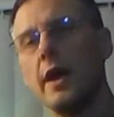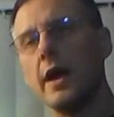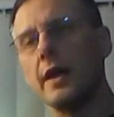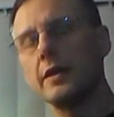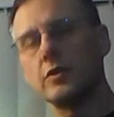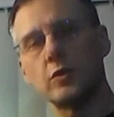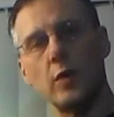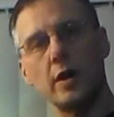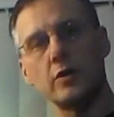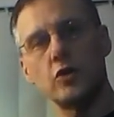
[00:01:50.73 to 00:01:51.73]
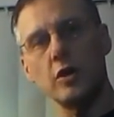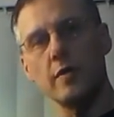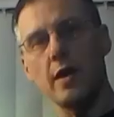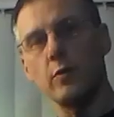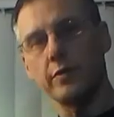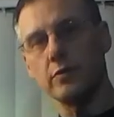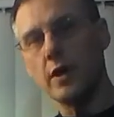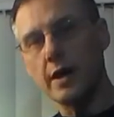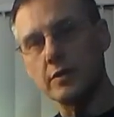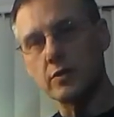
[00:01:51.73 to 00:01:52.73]
And I just wanted to share that with
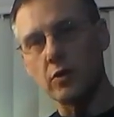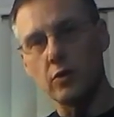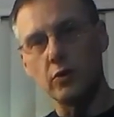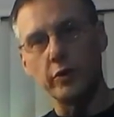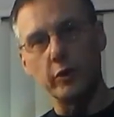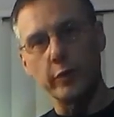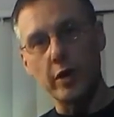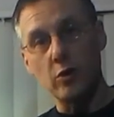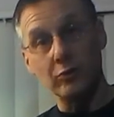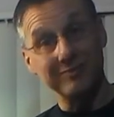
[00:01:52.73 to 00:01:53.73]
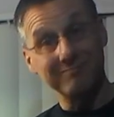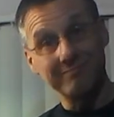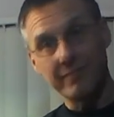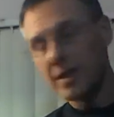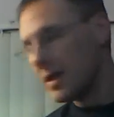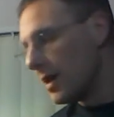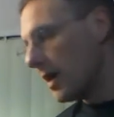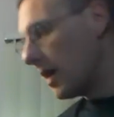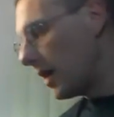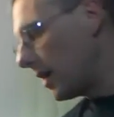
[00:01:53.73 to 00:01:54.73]
you guys. So here we go.
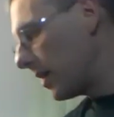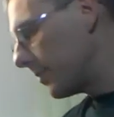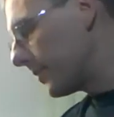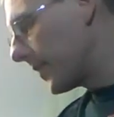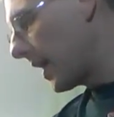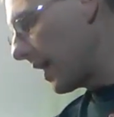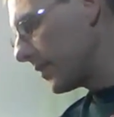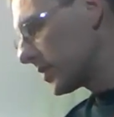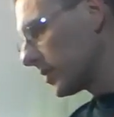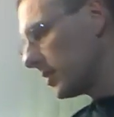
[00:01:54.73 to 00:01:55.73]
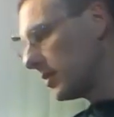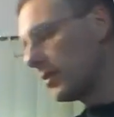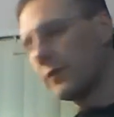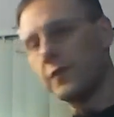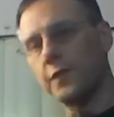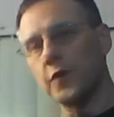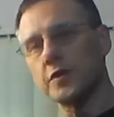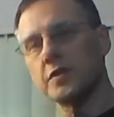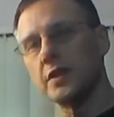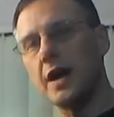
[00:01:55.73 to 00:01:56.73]
Obviously, the
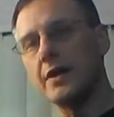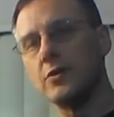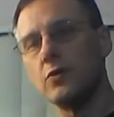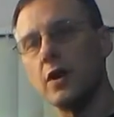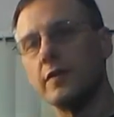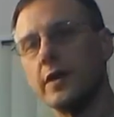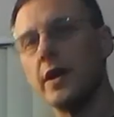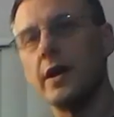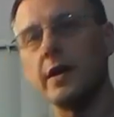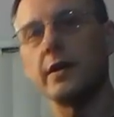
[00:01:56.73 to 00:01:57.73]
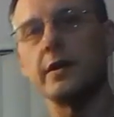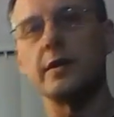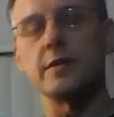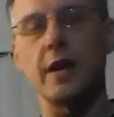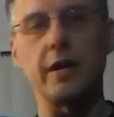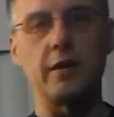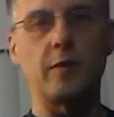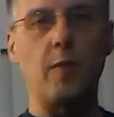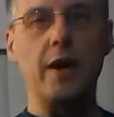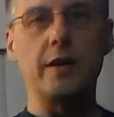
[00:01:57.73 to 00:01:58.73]
first thing I do every day is I
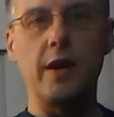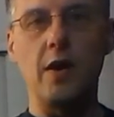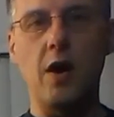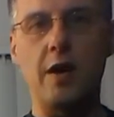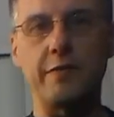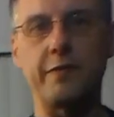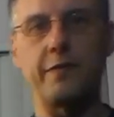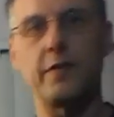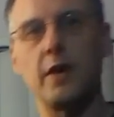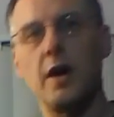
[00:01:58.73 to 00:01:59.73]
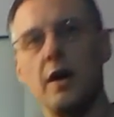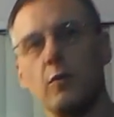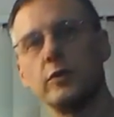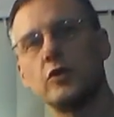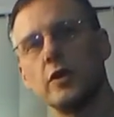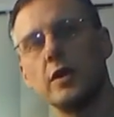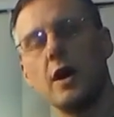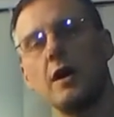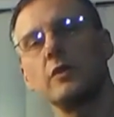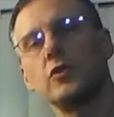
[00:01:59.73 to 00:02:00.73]
kick my day off with
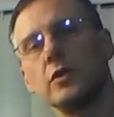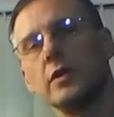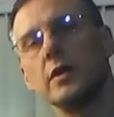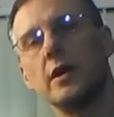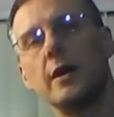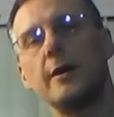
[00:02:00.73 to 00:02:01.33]
Shakeology.